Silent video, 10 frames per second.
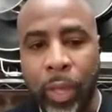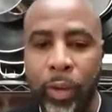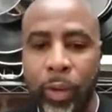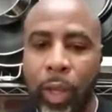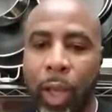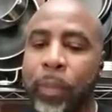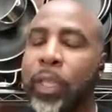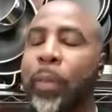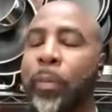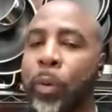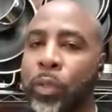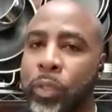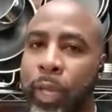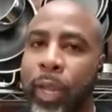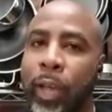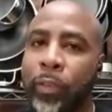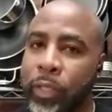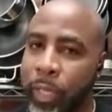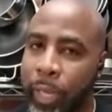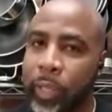And I'm the type of person that I
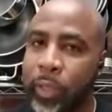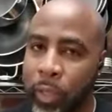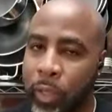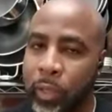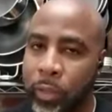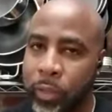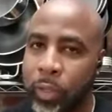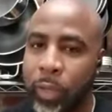retain things